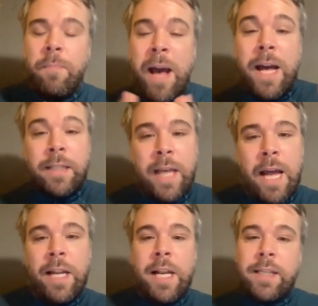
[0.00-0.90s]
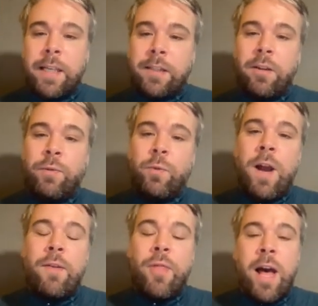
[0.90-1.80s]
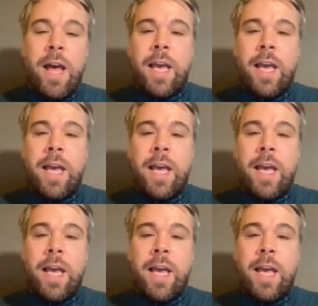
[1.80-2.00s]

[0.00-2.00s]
bad analytics software that